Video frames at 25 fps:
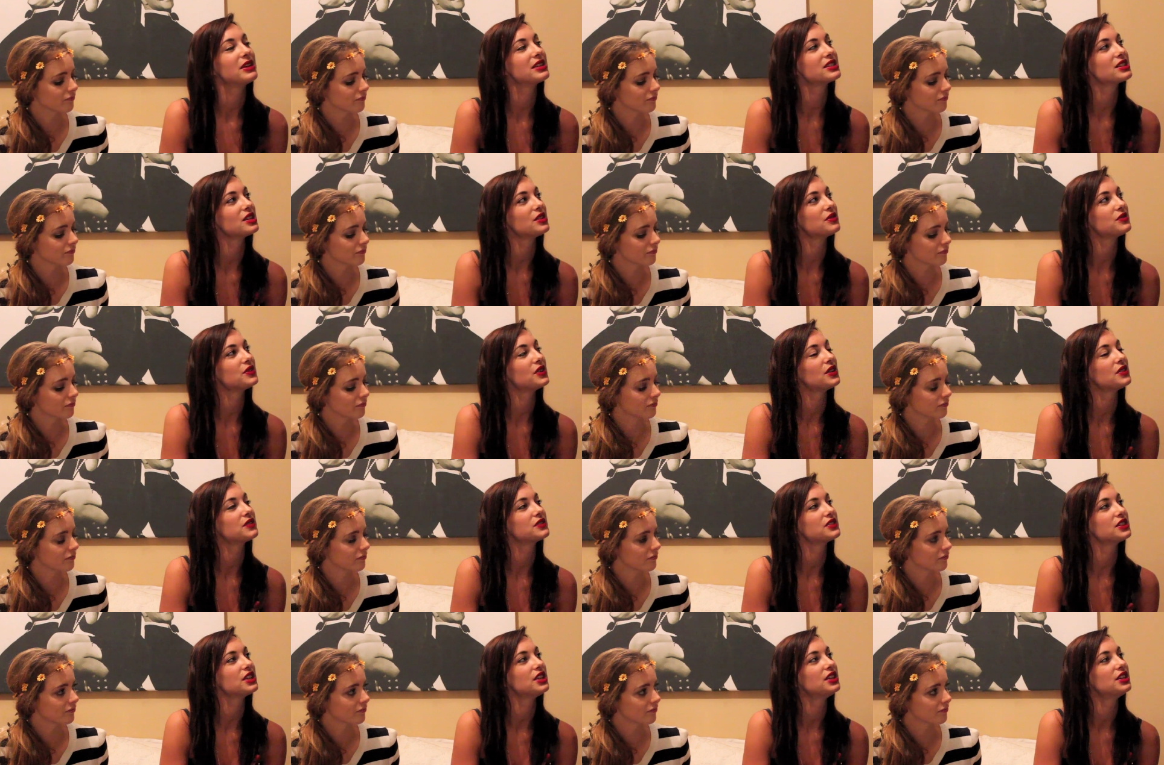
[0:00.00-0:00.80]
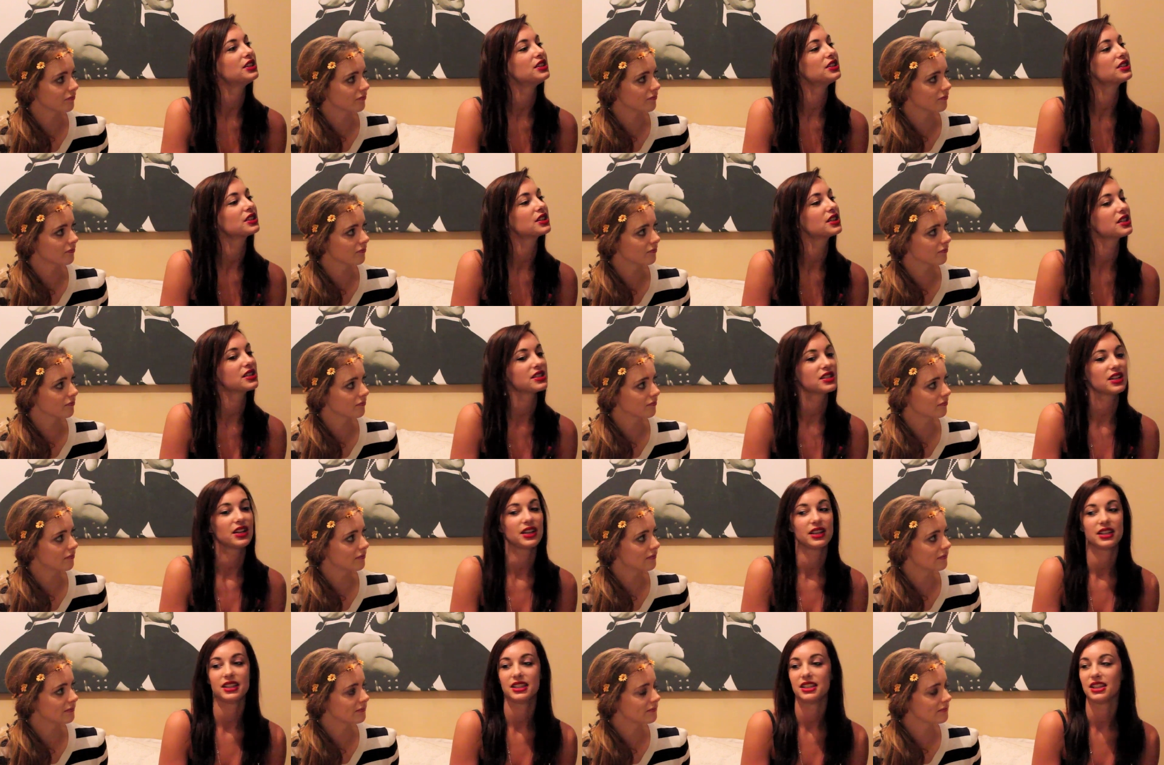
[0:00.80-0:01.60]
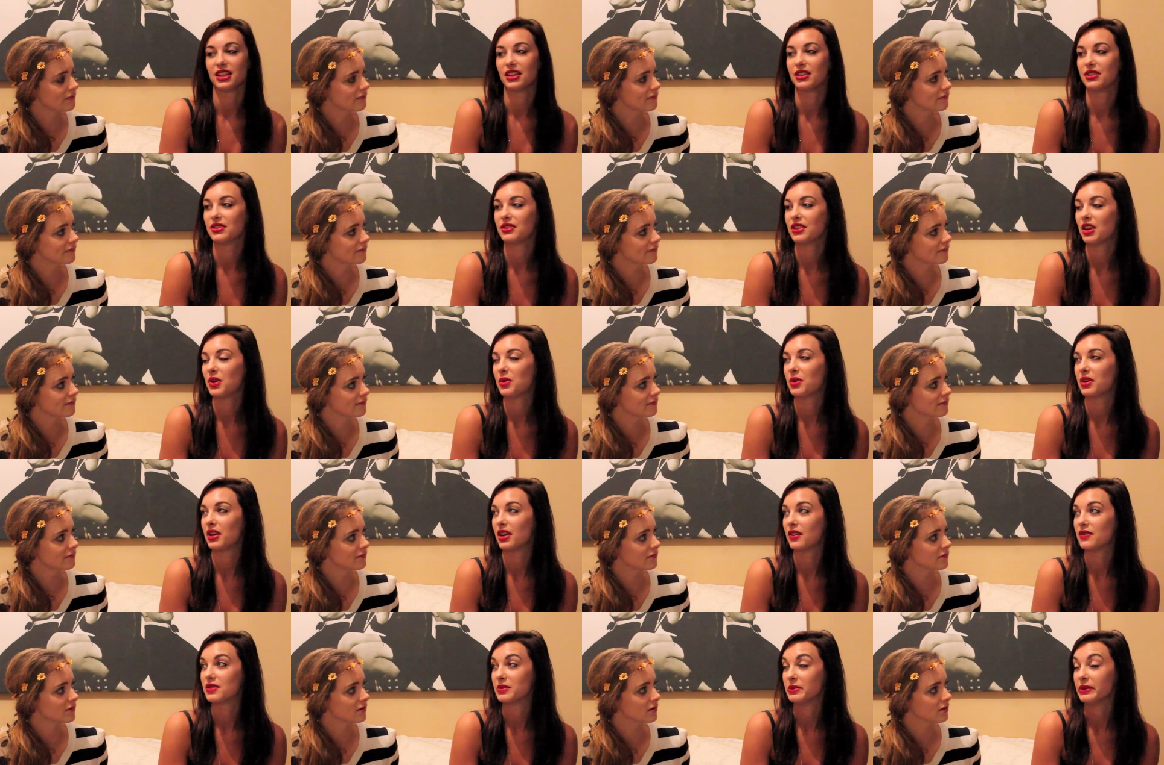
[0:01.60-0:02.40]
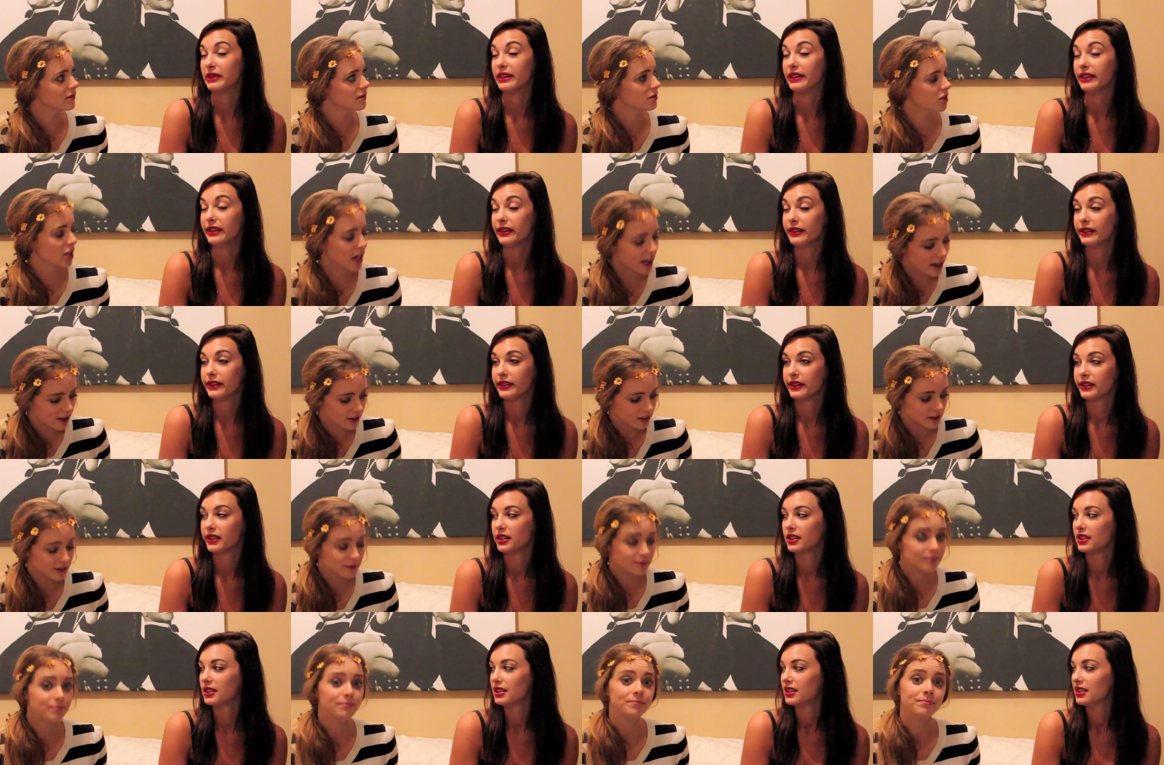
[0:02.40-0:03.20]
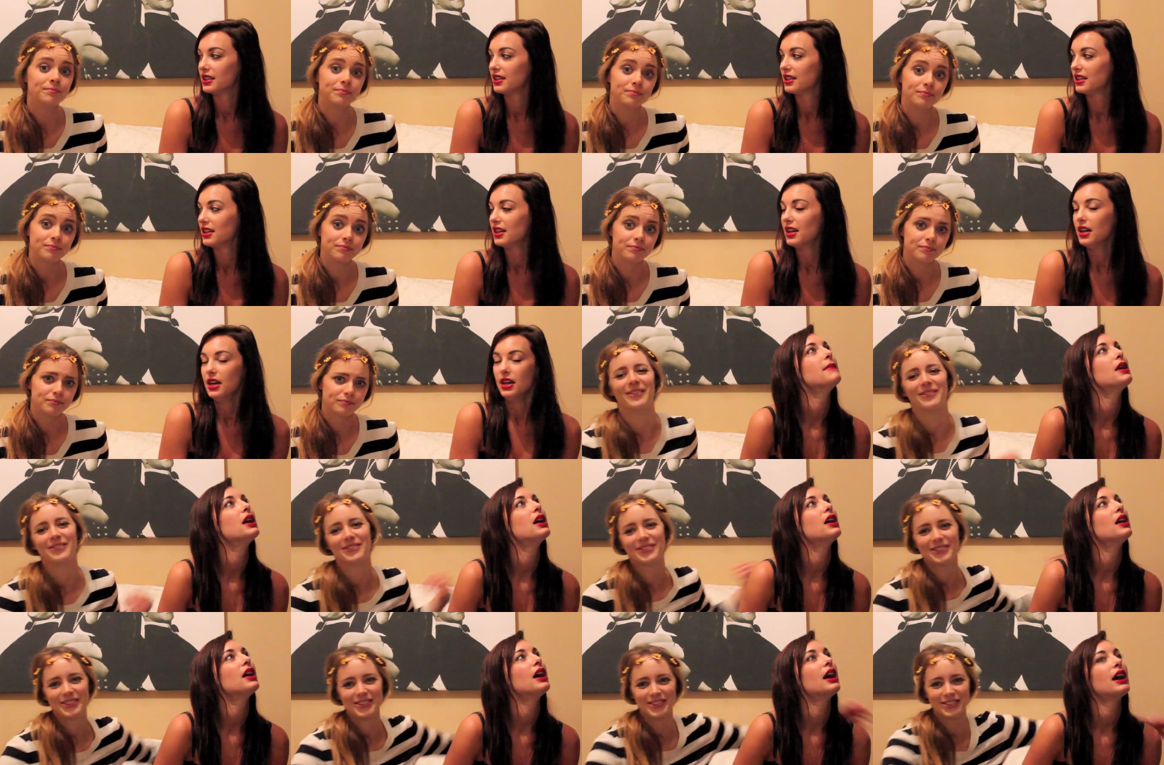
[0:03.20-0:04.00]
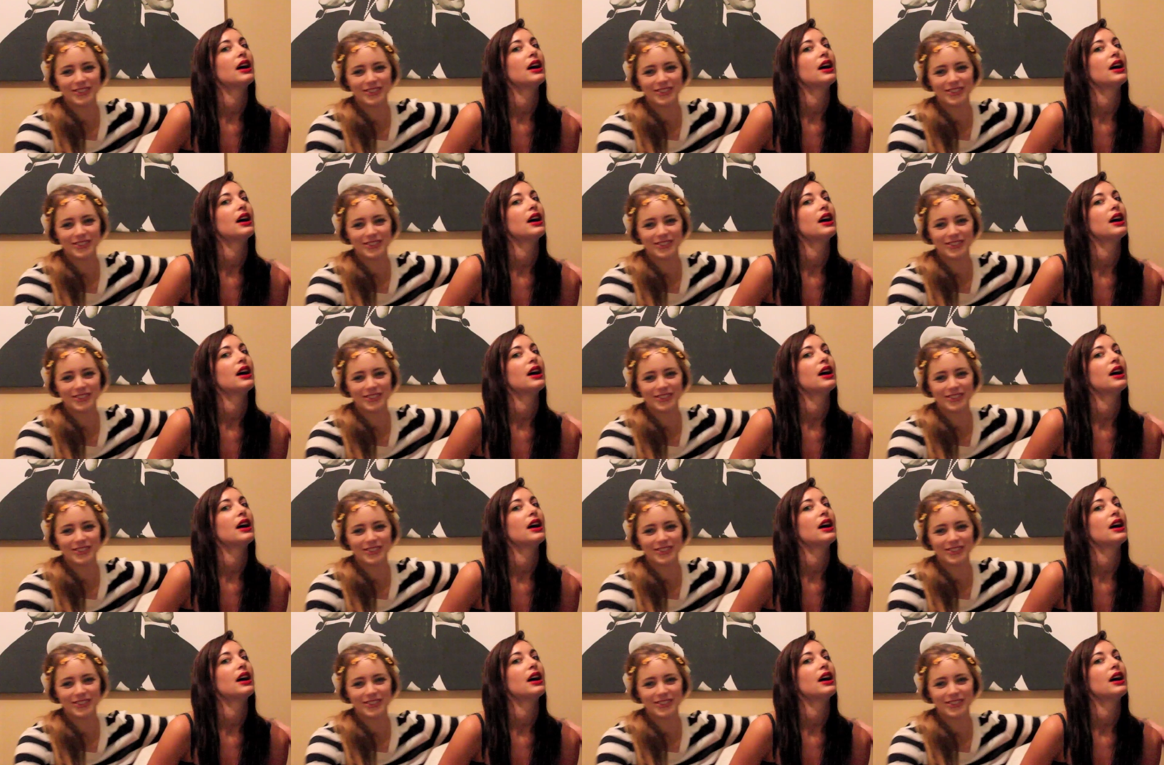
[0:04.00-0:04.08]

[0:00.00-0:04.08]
Speaker 1: myself after, because I, you know, no one loves me. Single. But